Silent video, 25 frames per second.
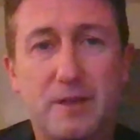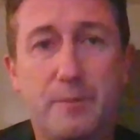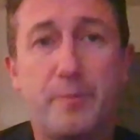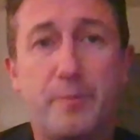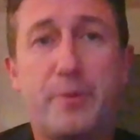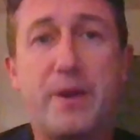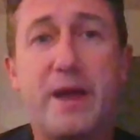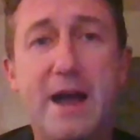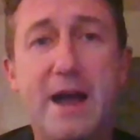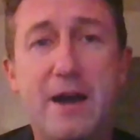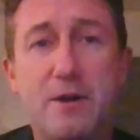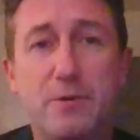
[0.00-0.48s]

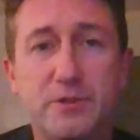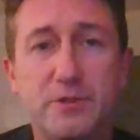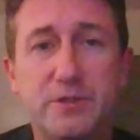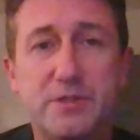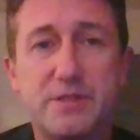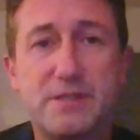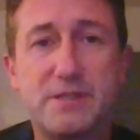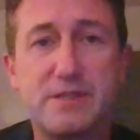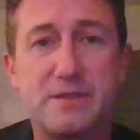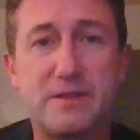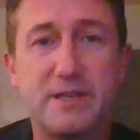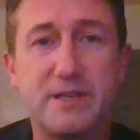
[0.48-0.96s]

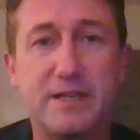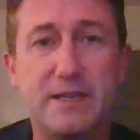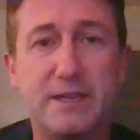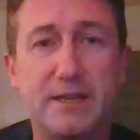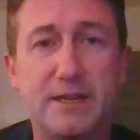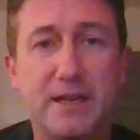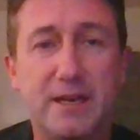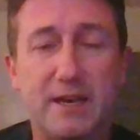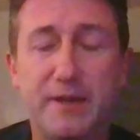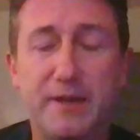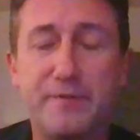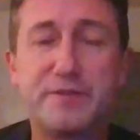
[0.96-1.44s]
empowers the
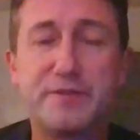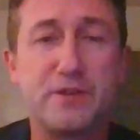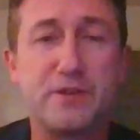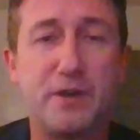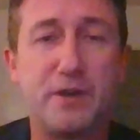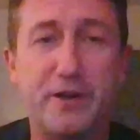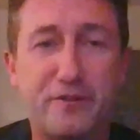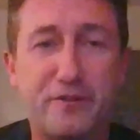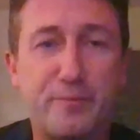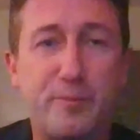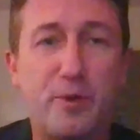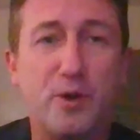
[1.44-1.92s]
uh, left
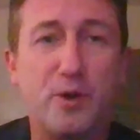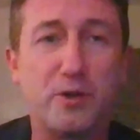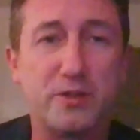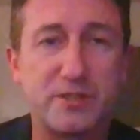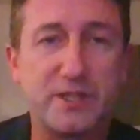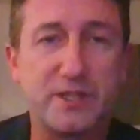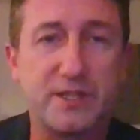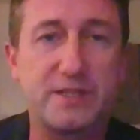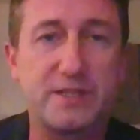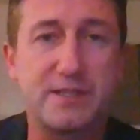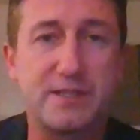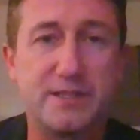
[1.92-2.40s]
side of
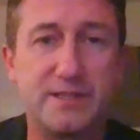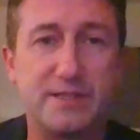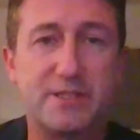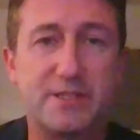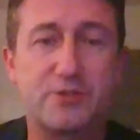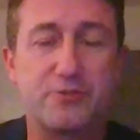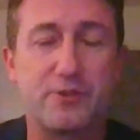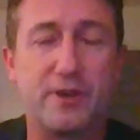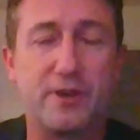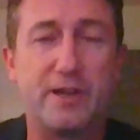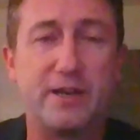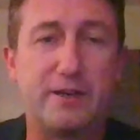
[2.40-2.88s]
politics in
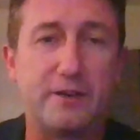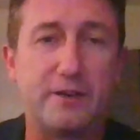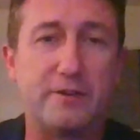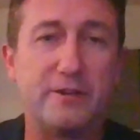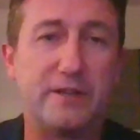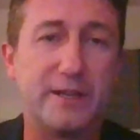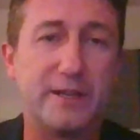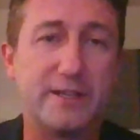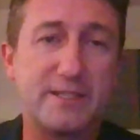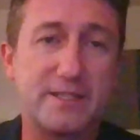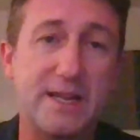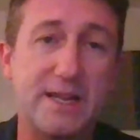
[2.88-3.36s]
Australia,
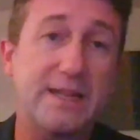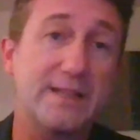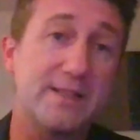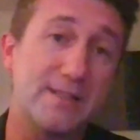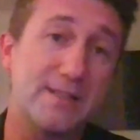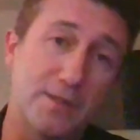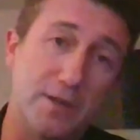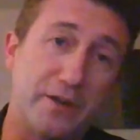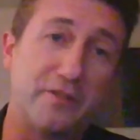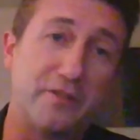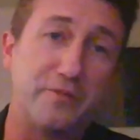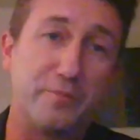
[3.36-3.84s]
and it's that
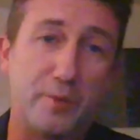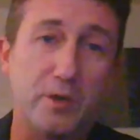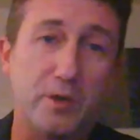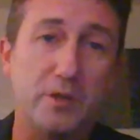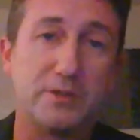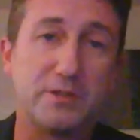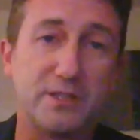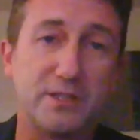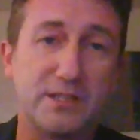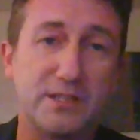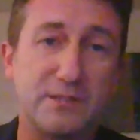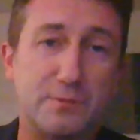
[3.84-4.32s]
side of
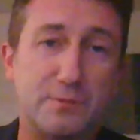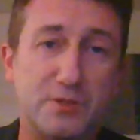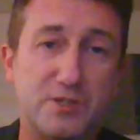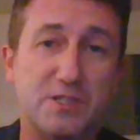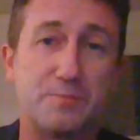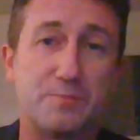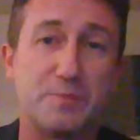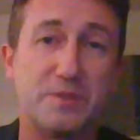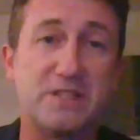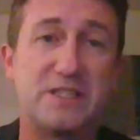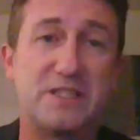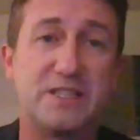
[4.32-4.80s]
politics which
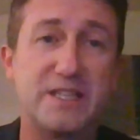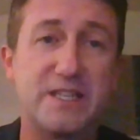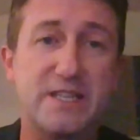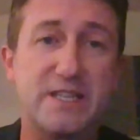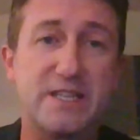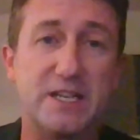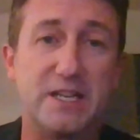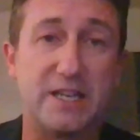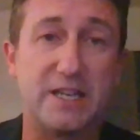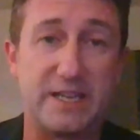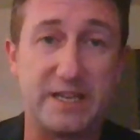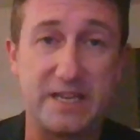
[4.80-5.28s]
is
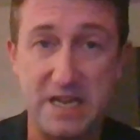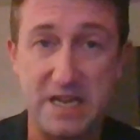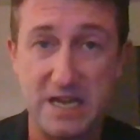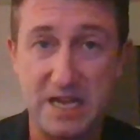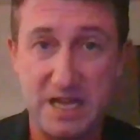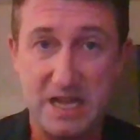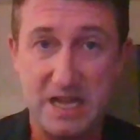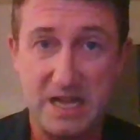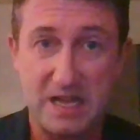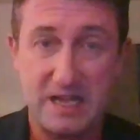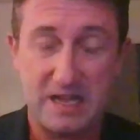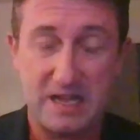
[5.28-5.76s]
particularly
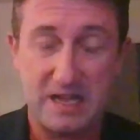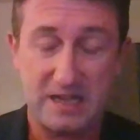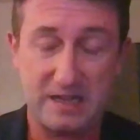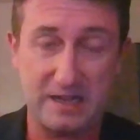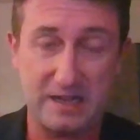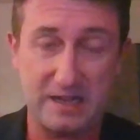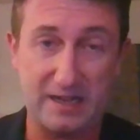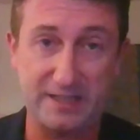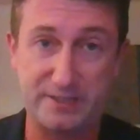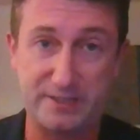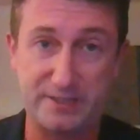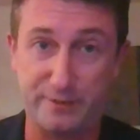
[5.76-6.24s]

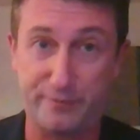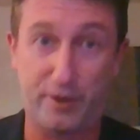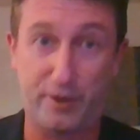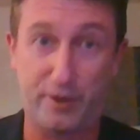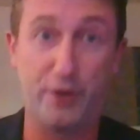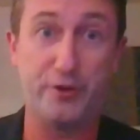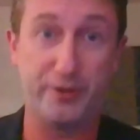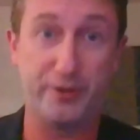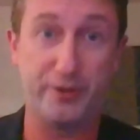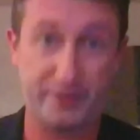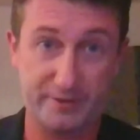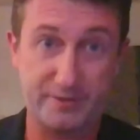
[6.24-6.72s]
uh,
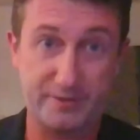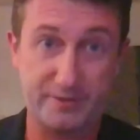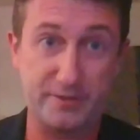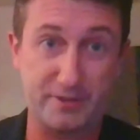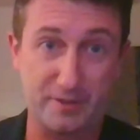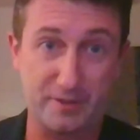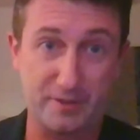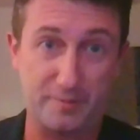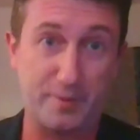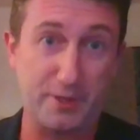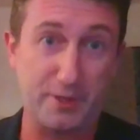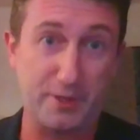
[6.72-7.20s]
devoted
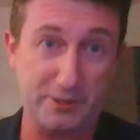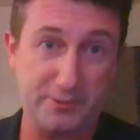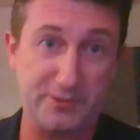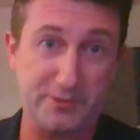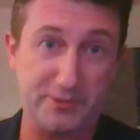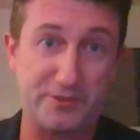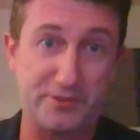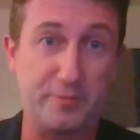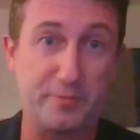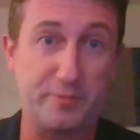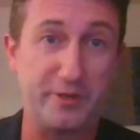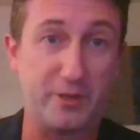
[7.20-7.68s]
to
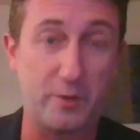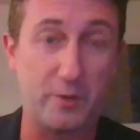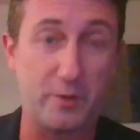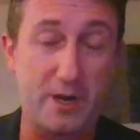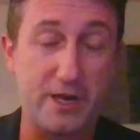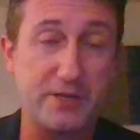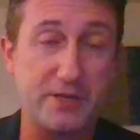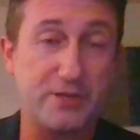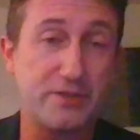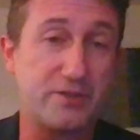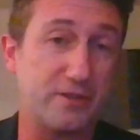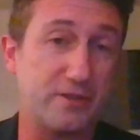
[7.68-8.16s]
compulsory
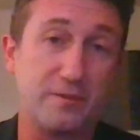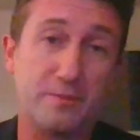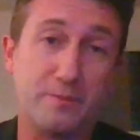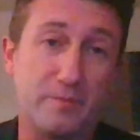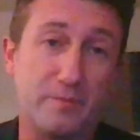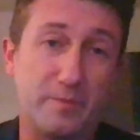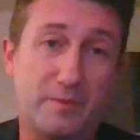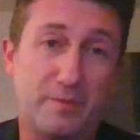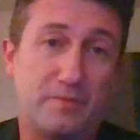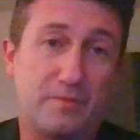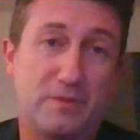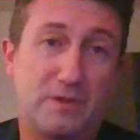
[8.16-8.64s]
superannuation
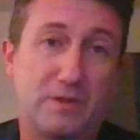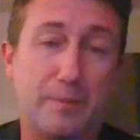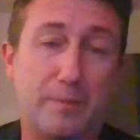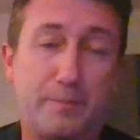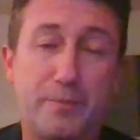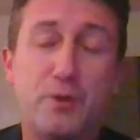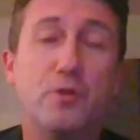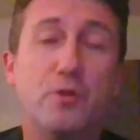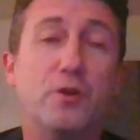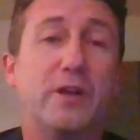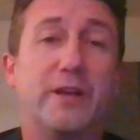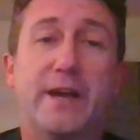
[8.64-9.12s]
uh,
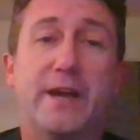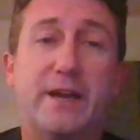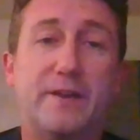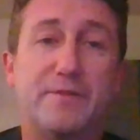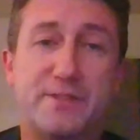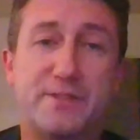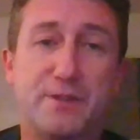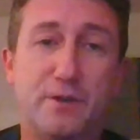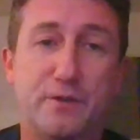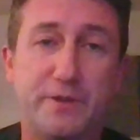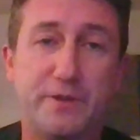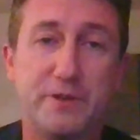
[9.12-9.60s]
purely out
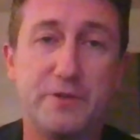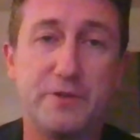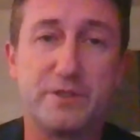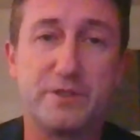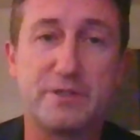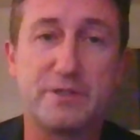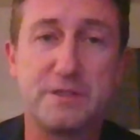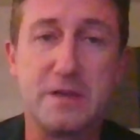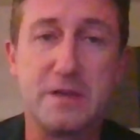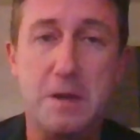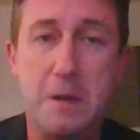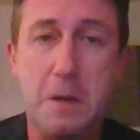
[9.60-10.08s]
of
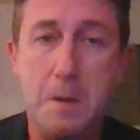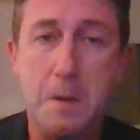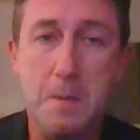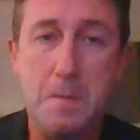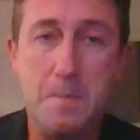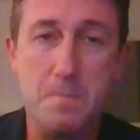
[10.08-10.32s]
self-interest.